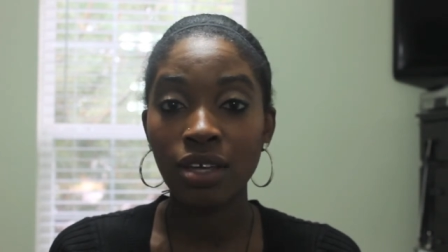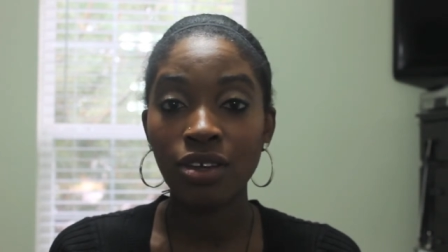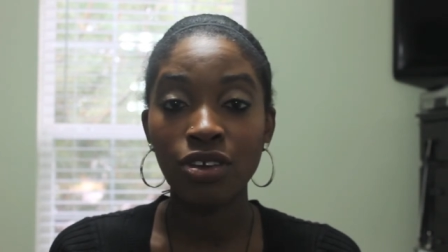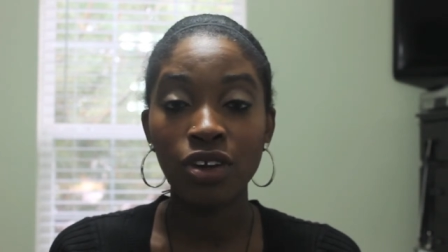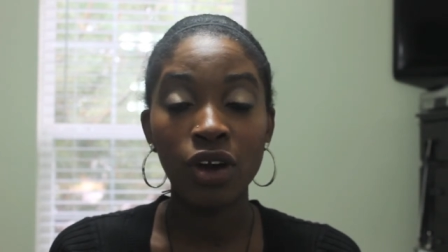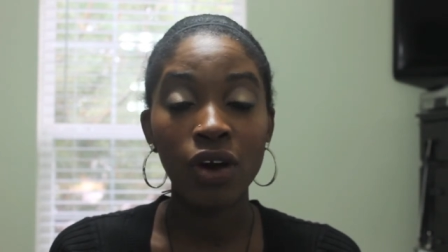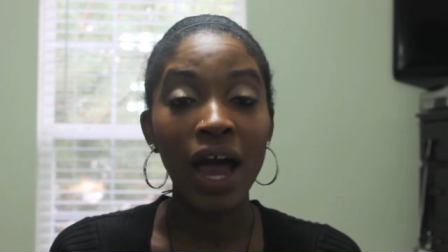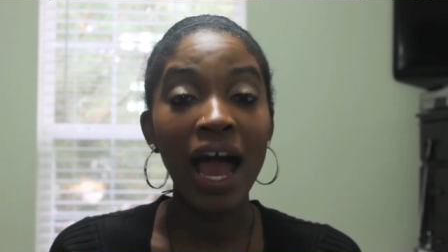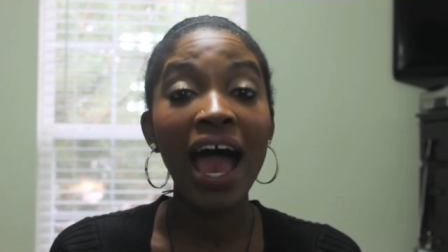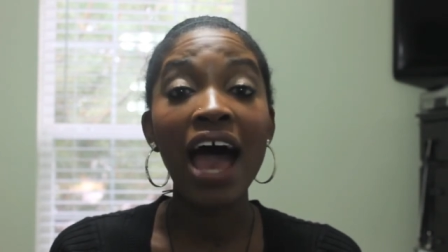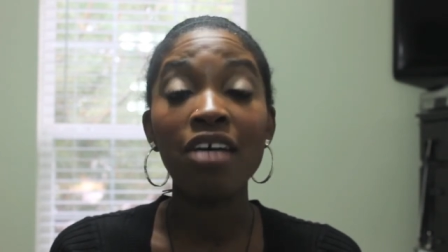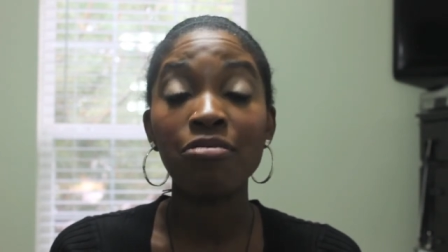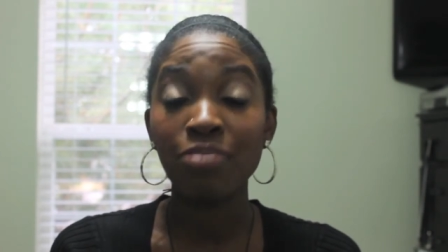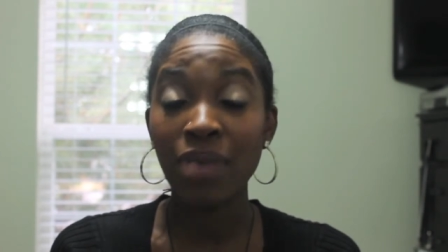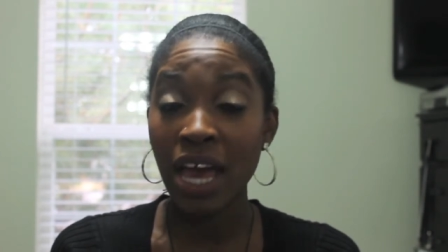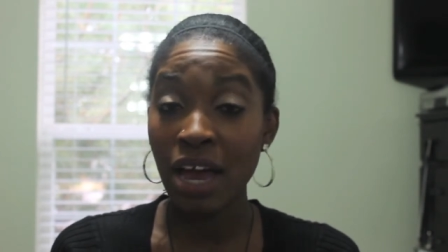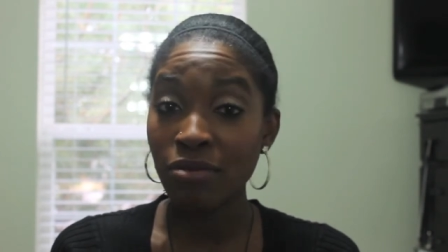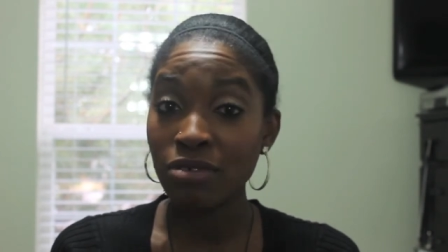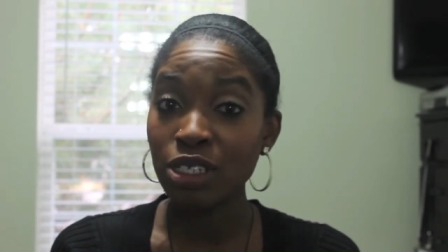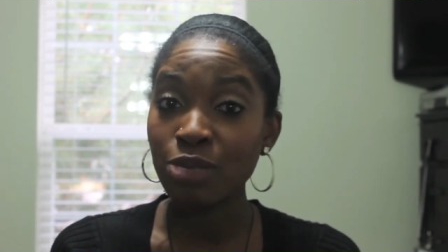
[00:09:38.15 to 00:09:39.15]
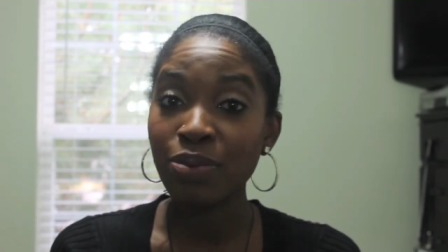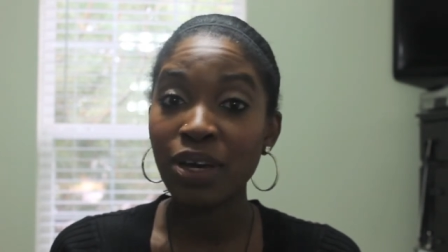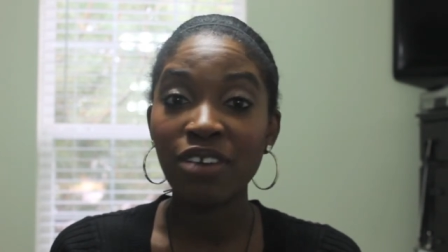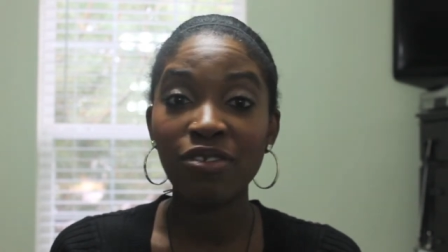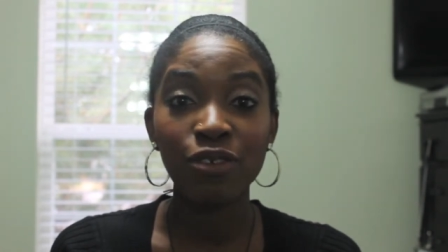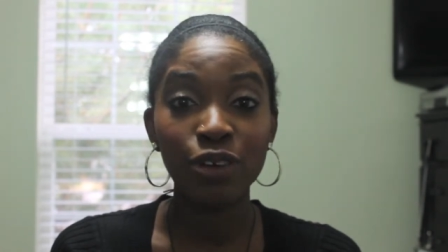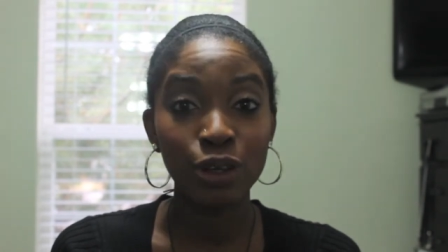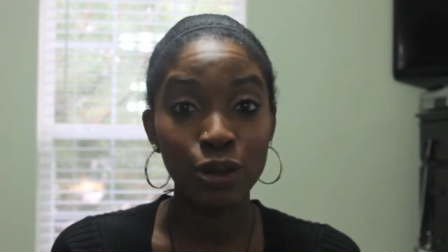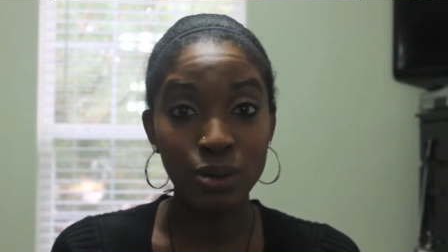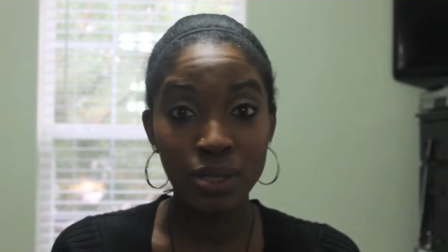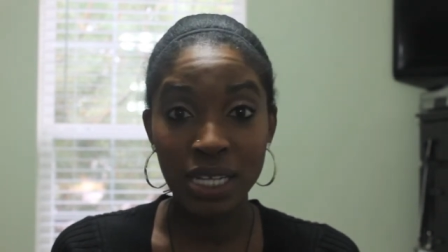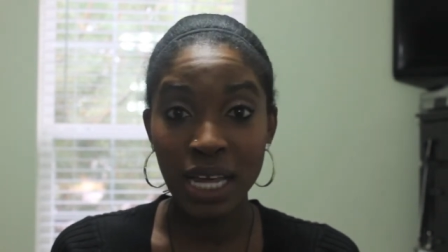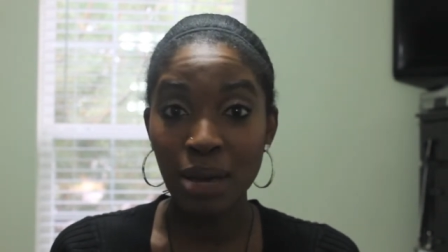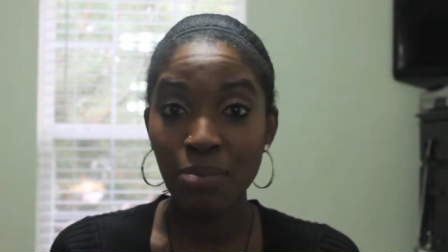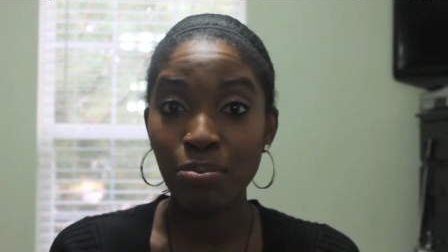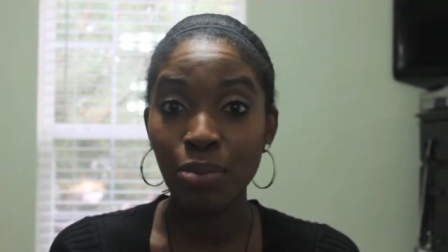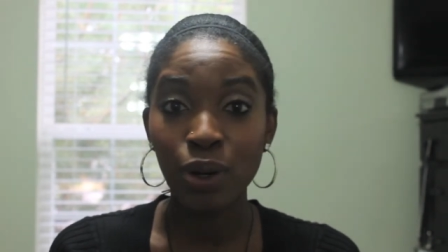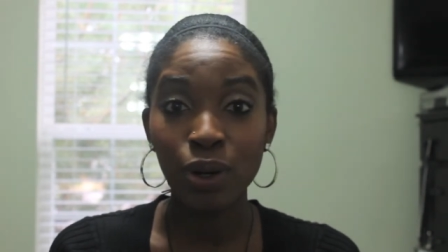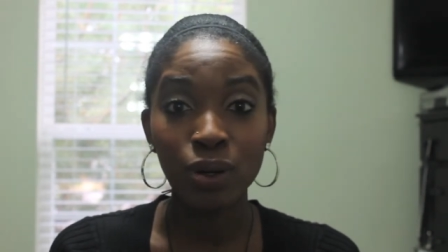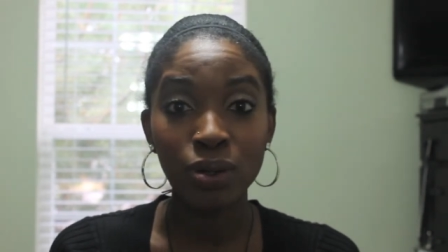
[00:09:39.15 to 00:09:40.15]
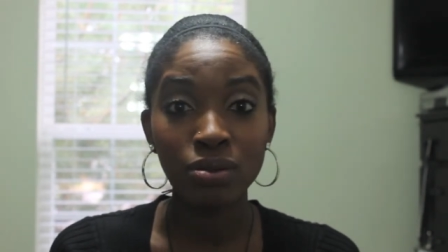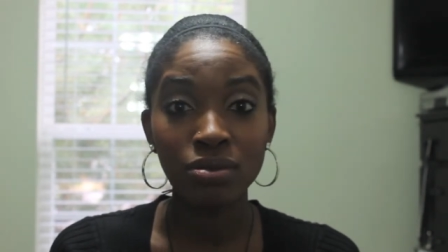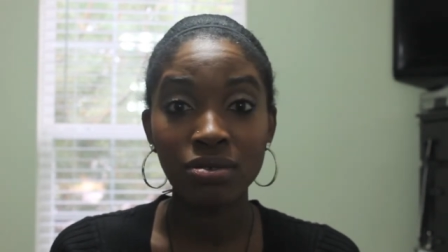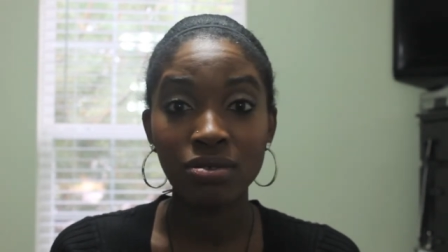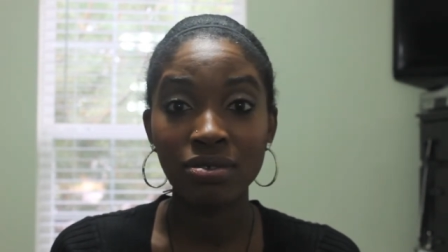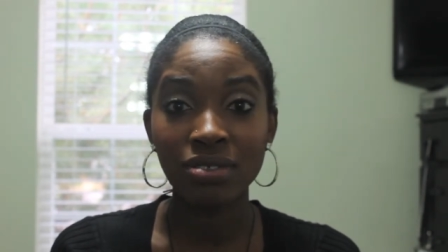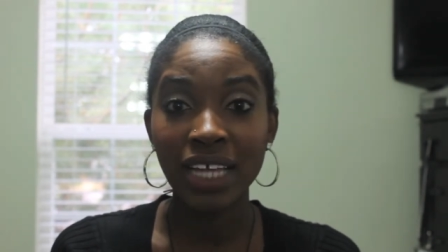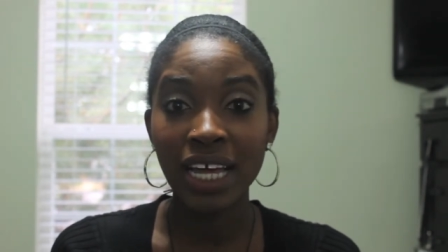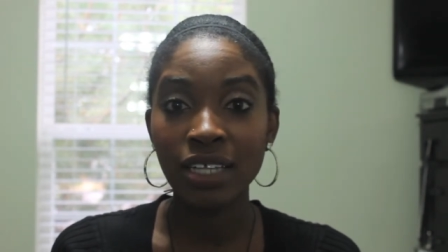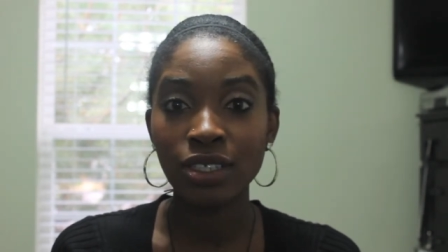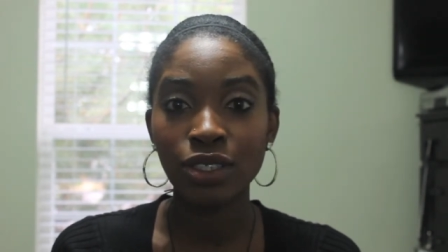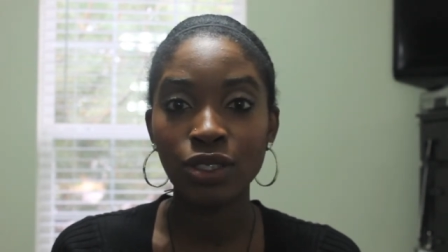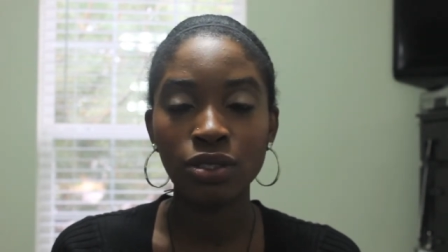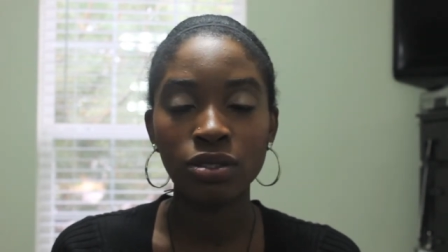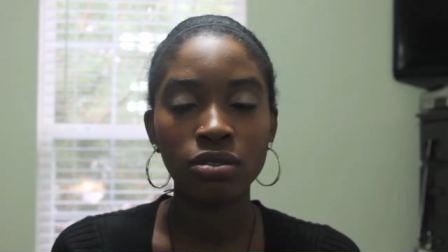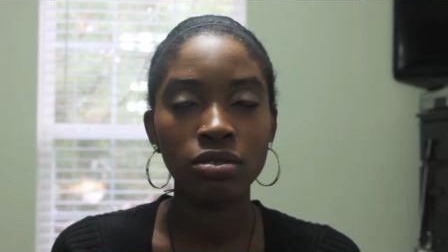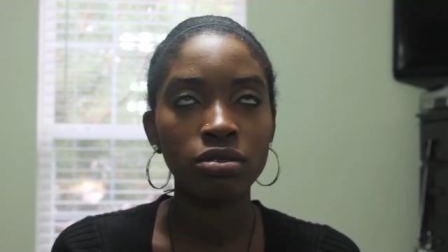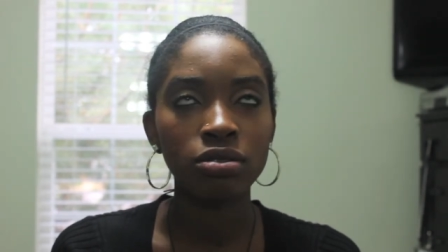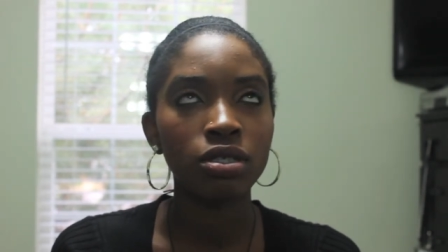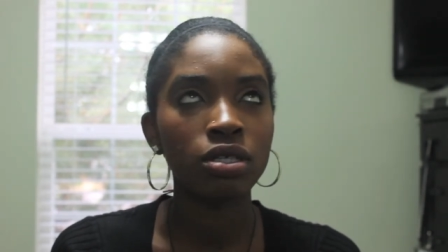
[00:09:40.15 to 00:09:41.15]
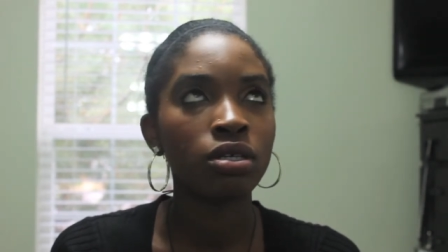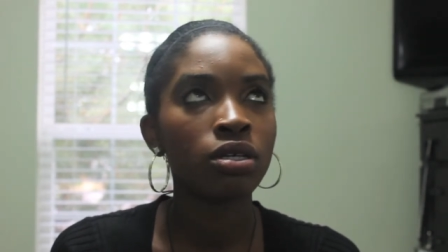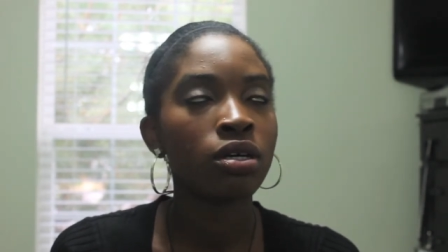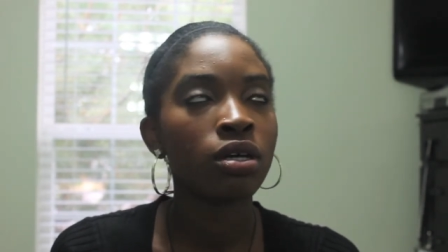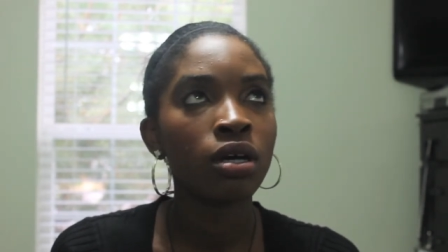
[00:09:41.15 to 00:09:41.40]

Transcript: You know, I have mad respect for Usain Bolt. That dude,